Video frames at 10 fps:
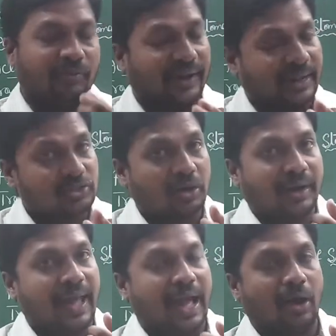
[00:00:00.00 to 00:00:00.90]
They does
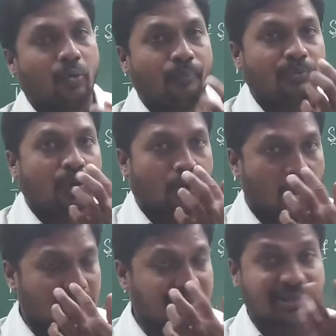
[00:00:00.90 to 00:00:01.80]
not have
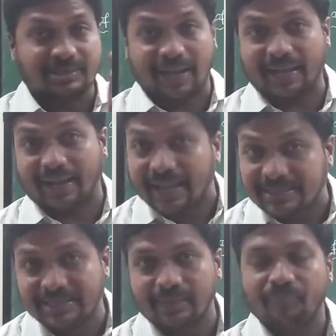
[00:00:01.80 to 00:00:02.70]
nostrils like
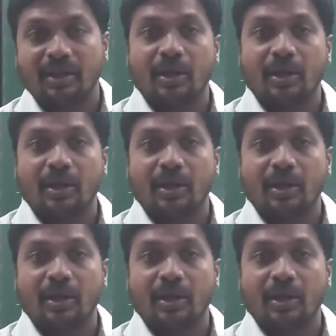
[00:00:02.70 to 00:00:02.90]
us.